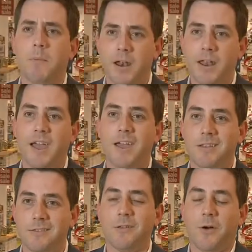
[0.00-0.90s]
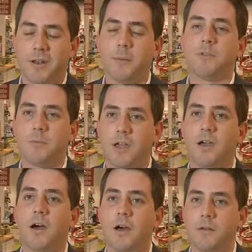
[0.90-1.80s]
Monday is lined up to be
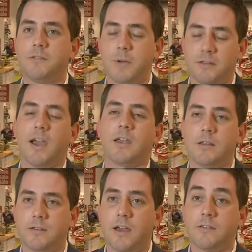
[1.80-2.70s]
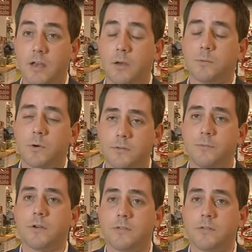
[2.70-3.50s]
a spectacular day sales-wise for